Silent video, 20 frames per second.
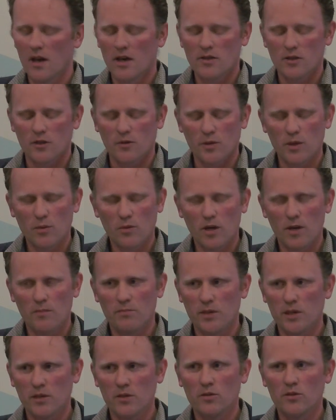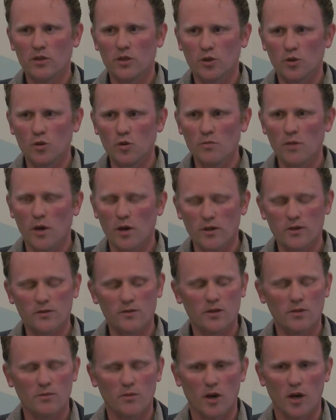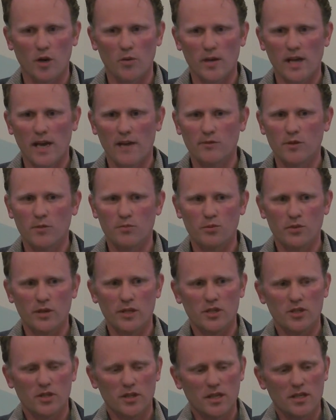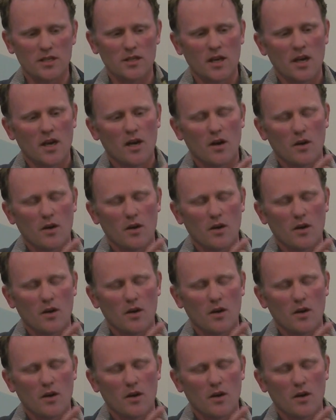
So if we want to build the toolbox for tomorrow, we have to bridge these